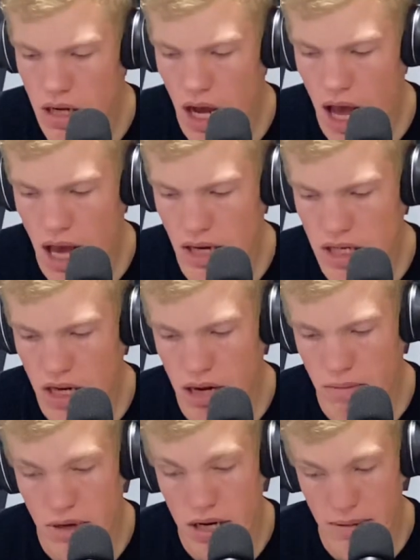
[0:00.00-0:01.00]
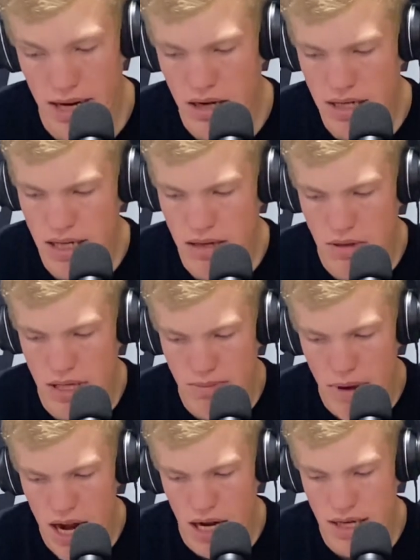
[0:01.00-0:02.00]
Uh, so yeah, it'll be interesting with
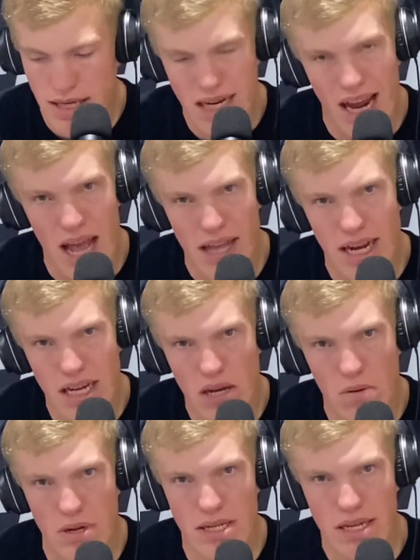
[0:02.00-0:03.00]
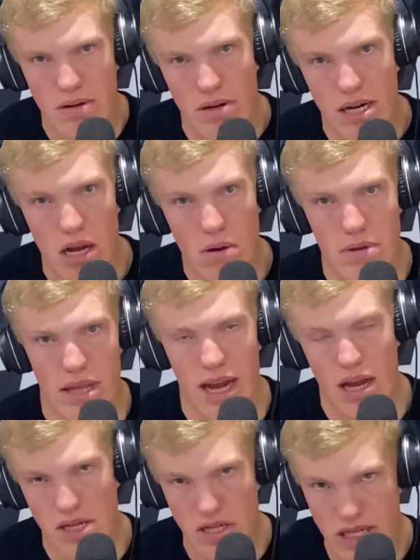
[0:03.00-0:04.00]
Spire. See how they do. We'll see. You know, they
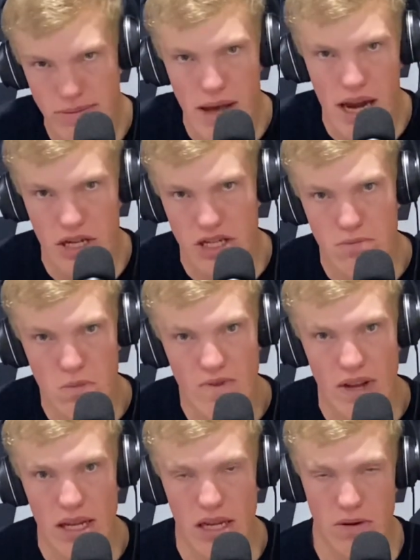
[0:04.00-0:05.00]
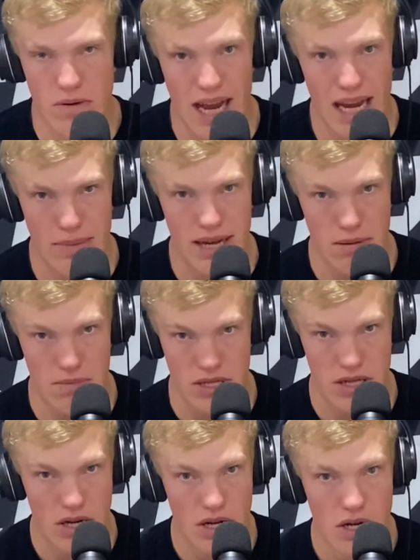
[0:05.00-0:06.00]
also Spire just moved into
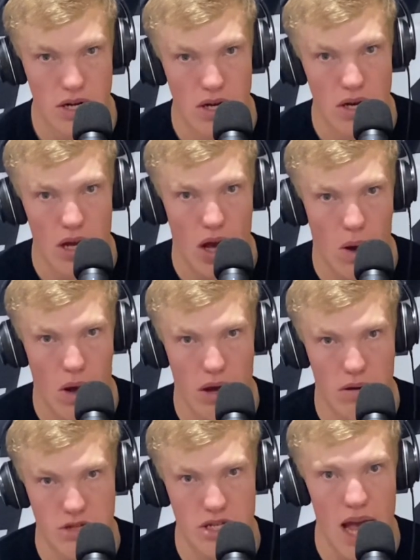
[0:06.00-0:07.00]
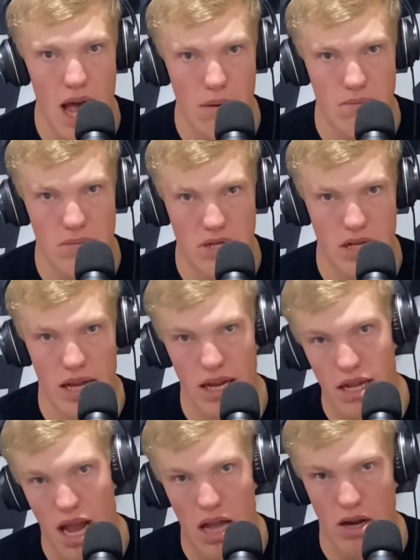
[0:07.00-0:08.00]
KBM's uh, shop, so
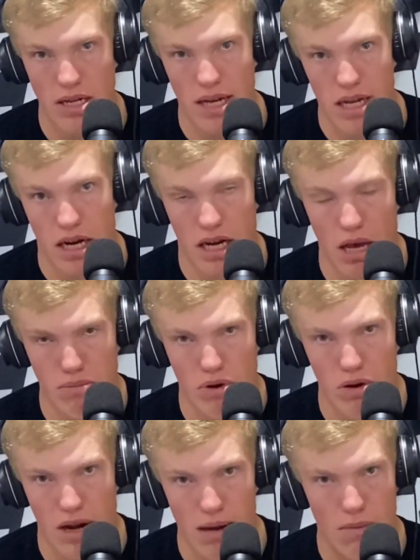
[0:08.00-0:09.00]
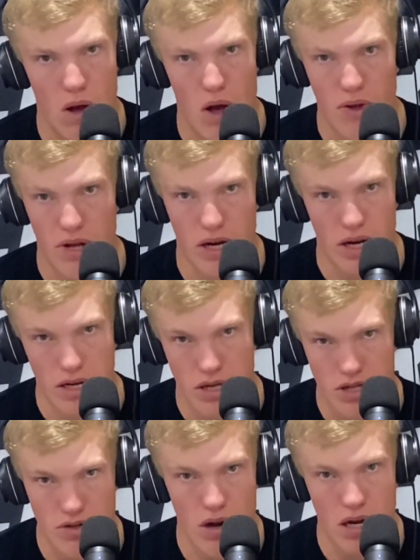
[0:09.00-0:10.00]
that now looks like their Cup program, all their
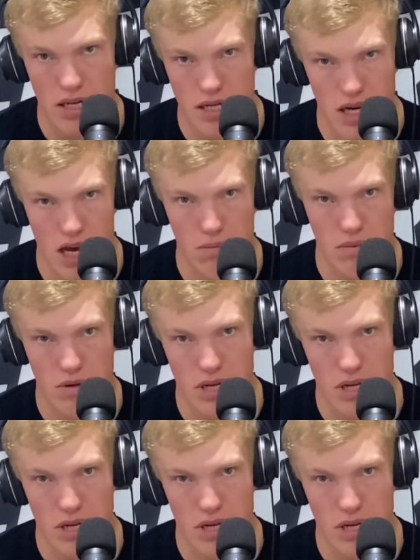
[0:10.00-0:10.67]
trucks and Cup